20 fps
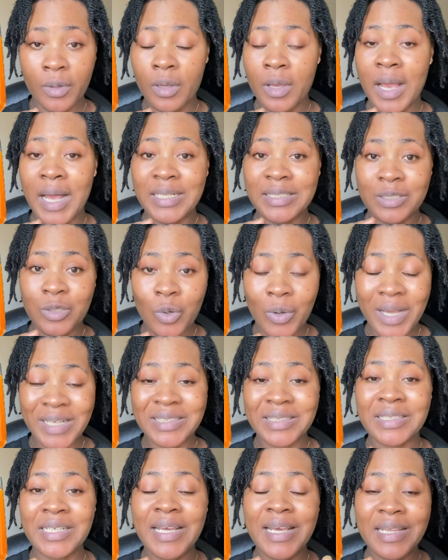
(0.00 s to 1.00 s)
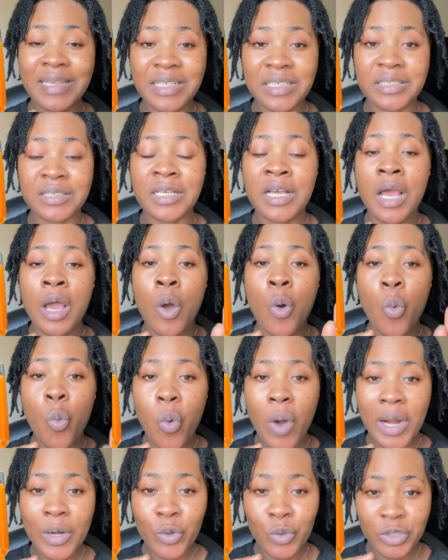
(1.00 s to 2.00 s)
As long as it is
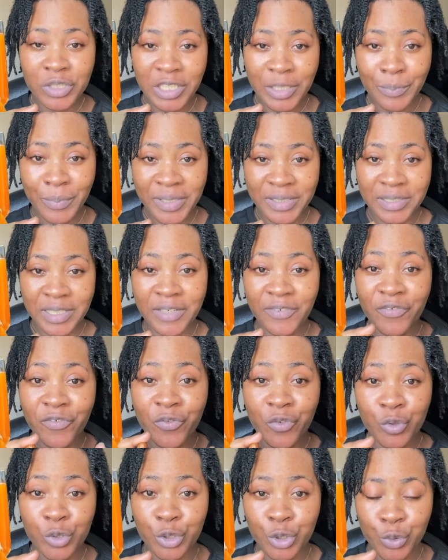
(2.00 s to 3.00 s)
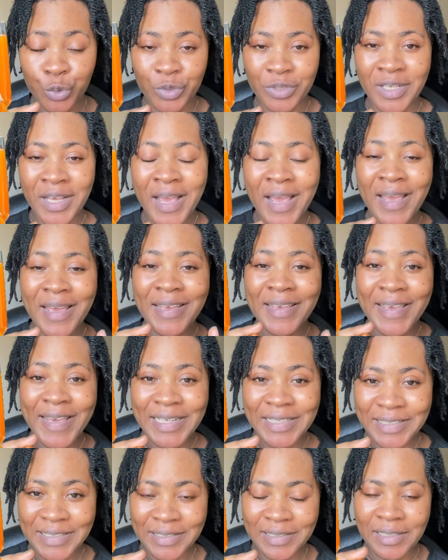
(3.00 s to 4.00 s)
100% fruit juice,
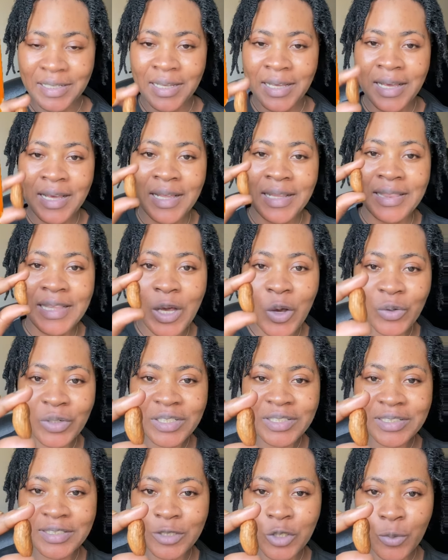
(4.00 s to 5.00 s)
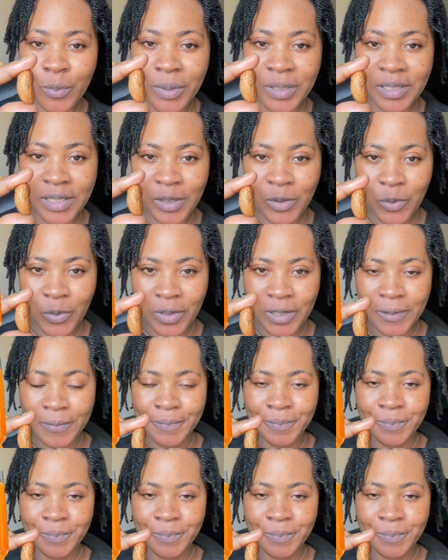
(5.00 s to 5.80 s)
get it. Now, this is your bitter cola.